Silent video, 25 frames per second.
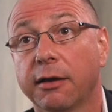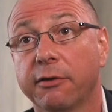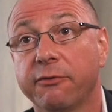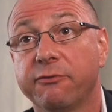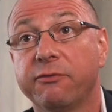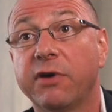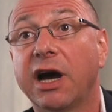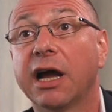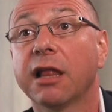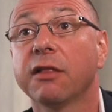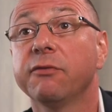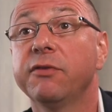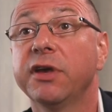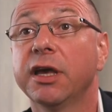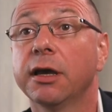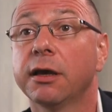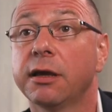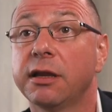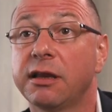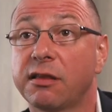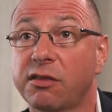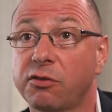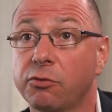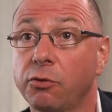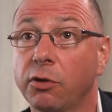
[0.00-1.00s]
while we are
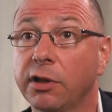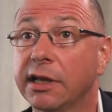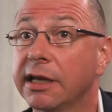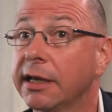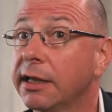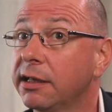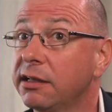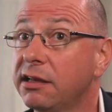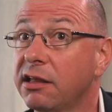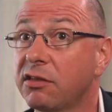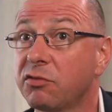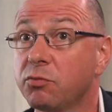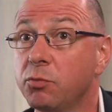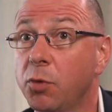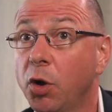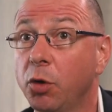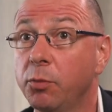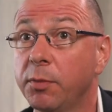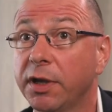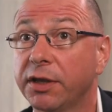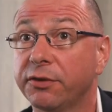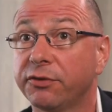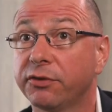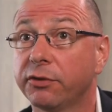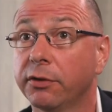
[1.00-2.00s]
installing at this
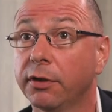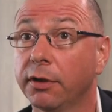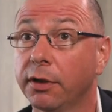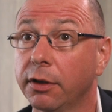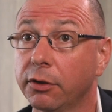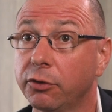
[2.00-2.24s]
moment